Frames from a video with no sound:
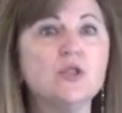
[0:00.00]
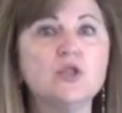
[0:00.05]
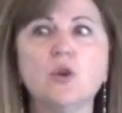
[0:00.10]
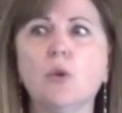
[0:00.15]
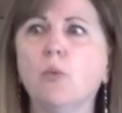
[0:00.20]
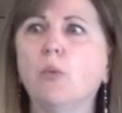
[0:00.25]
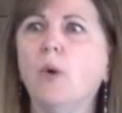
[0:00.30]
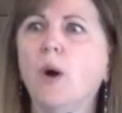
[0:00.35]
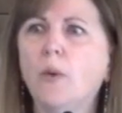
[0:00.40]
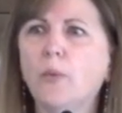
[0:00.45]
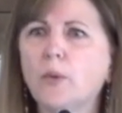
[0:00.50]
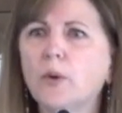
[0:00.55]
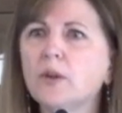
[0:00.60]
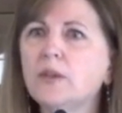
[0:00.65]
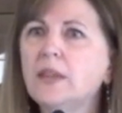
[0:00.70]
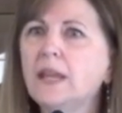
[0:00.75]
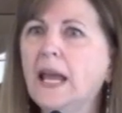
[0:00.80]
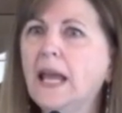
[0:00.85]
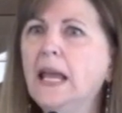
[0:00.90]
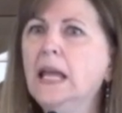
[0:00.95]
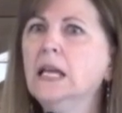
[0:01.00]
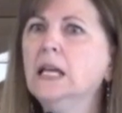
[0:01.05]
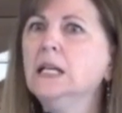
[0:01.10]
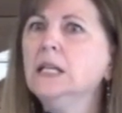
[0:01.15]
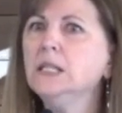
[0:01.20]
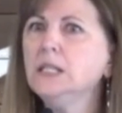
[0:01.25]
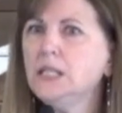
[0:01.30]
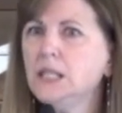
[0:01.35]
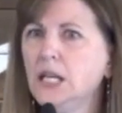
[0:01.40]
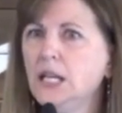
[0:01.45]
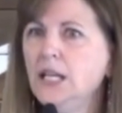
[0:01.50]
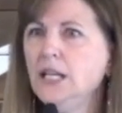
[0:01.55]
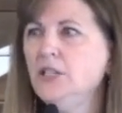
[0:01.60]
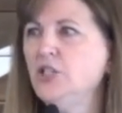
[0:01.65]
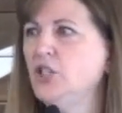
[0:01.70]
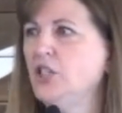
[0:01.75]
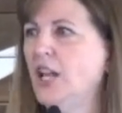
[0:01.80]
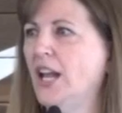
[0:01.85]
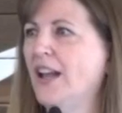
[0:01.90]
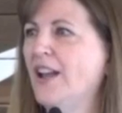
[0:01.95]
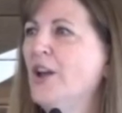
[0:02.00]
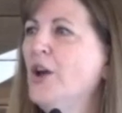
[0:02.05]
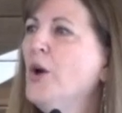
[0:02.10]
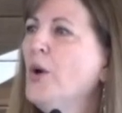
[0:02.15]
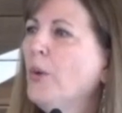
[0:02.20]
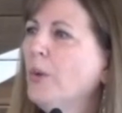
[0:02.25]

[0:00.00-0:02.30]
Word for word: so what were they teaching?